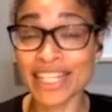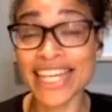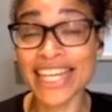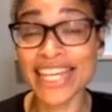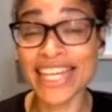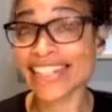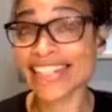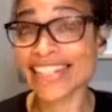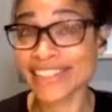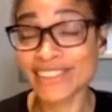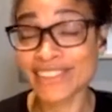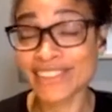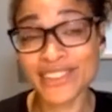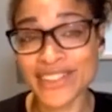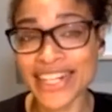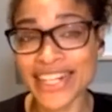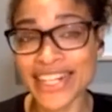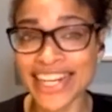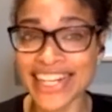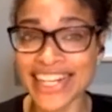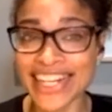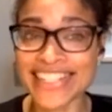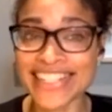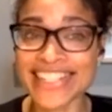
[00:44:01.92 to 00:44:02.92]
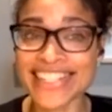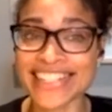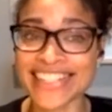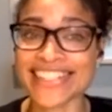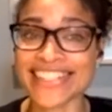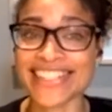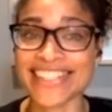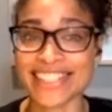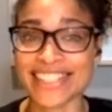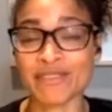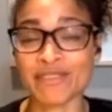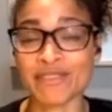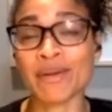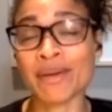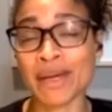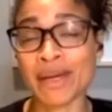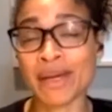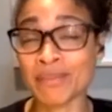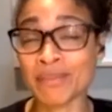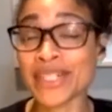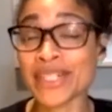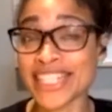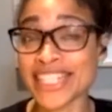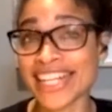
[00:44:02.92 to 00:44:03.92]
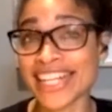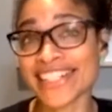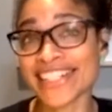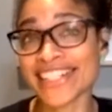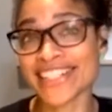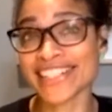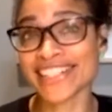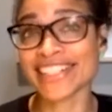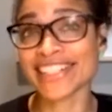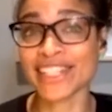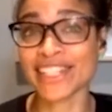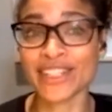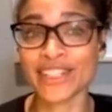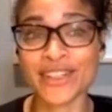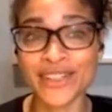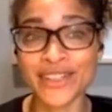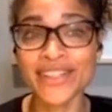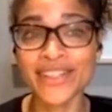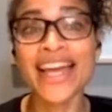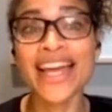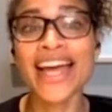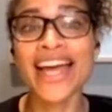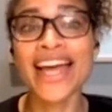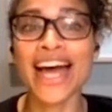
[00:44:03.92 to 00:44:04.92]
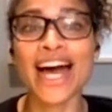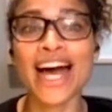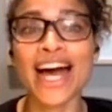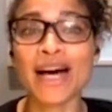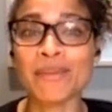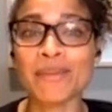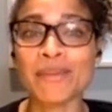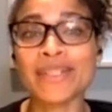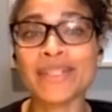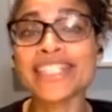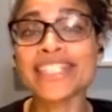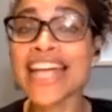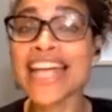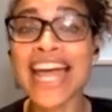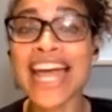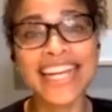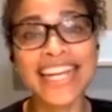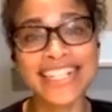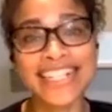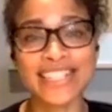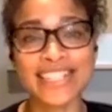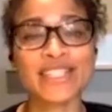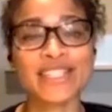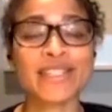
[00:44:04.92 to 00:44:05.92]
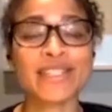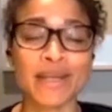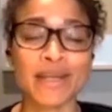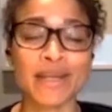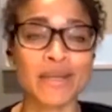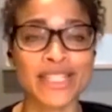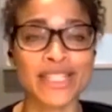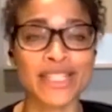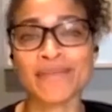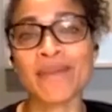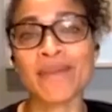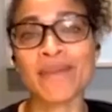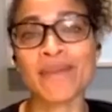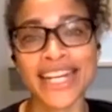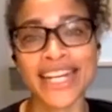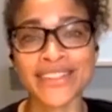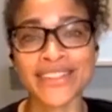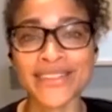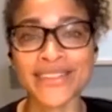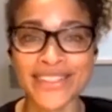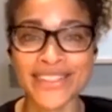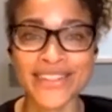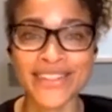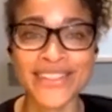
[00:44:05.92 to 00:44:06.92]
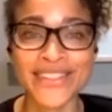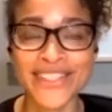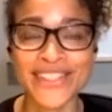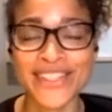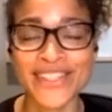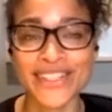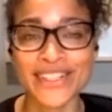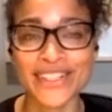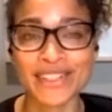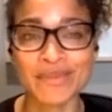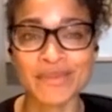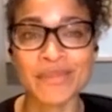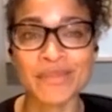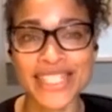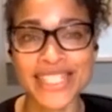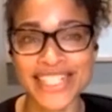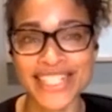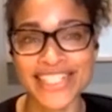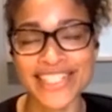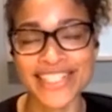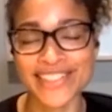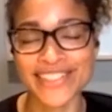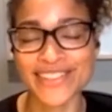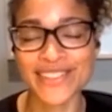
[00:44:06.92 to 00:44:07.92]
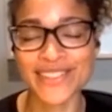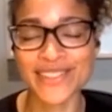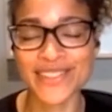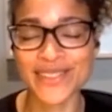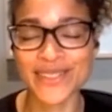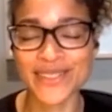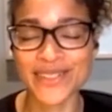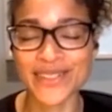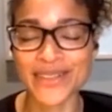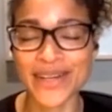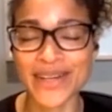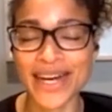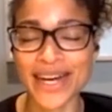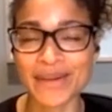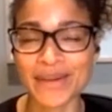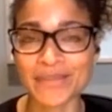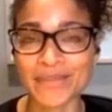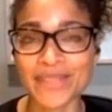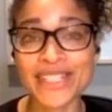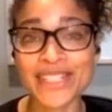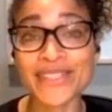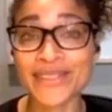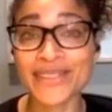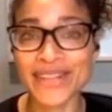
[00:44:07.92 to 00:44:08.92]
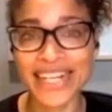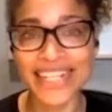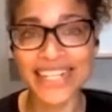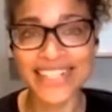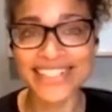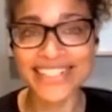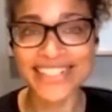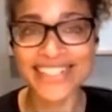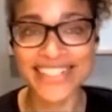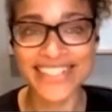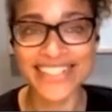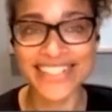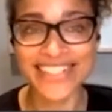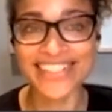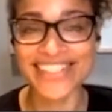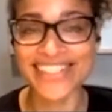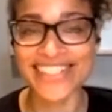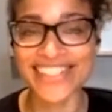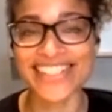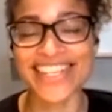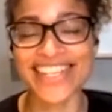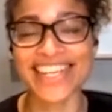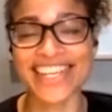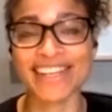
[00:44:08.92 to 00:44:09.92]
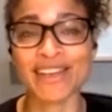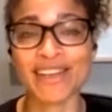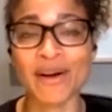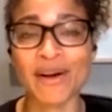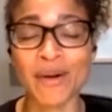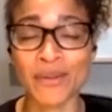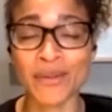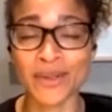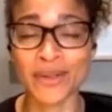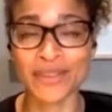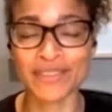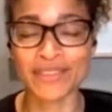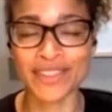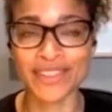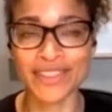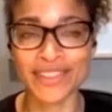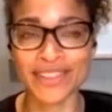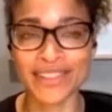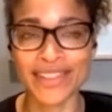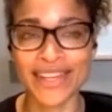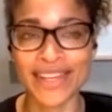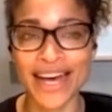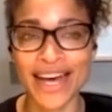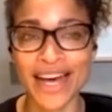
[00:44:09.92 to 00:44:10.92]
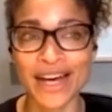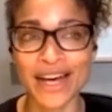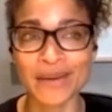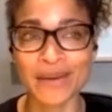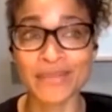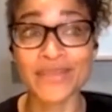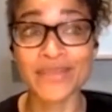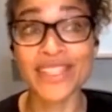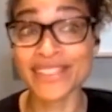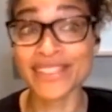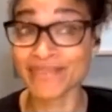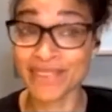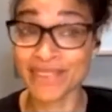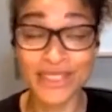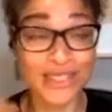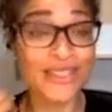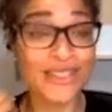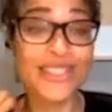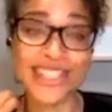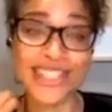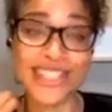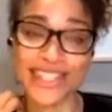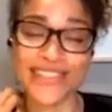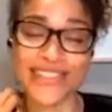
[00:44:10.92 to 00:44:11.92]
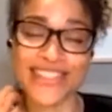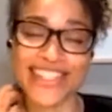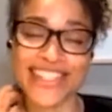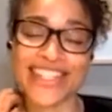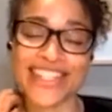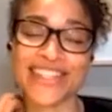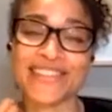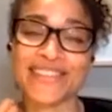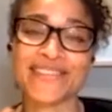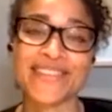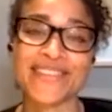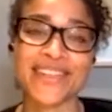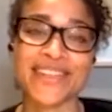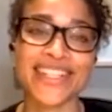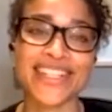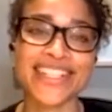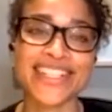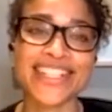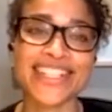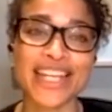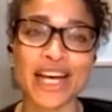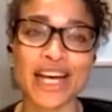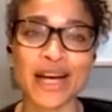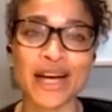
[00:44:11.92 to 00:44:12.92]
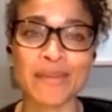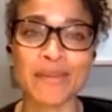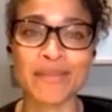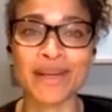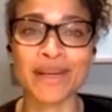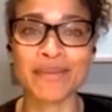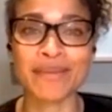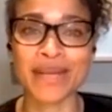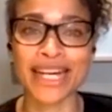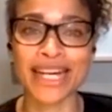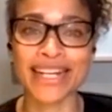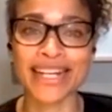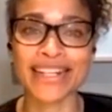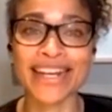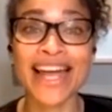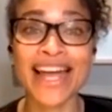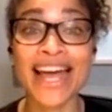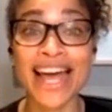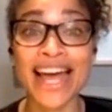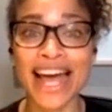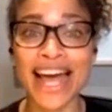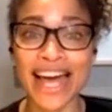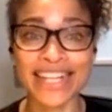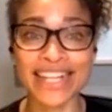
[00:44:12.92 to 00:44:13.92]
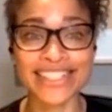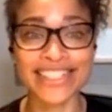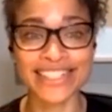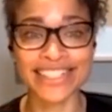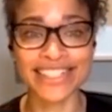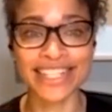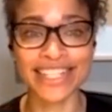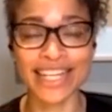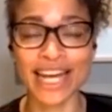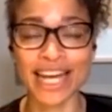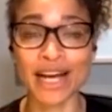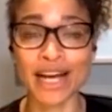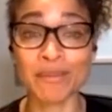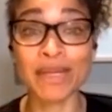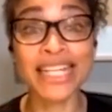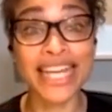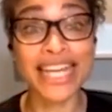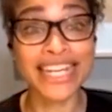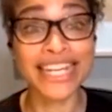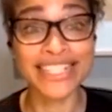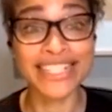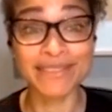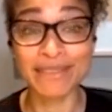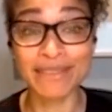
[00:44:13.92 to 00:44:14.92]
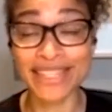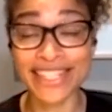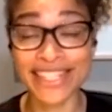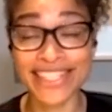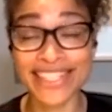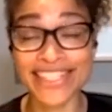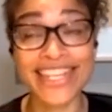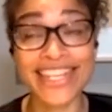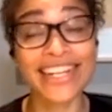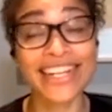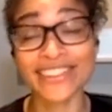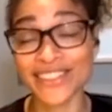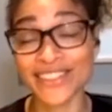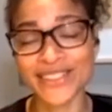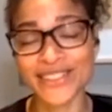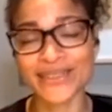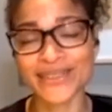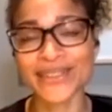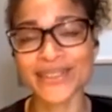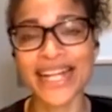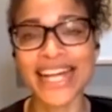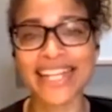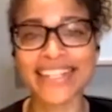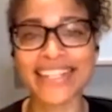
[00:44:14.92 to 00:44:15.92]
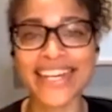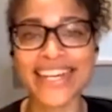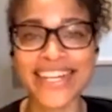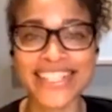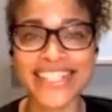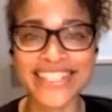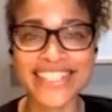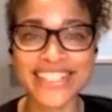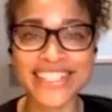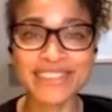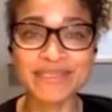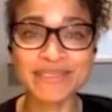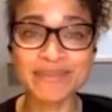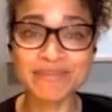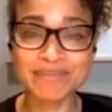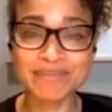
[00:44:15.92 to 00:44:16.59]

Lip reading: get straight answers and potentially, you know, change someone's mind on certain positions. So it's great to see all of the new skills that you've learned about actually engaging with these unusual allies.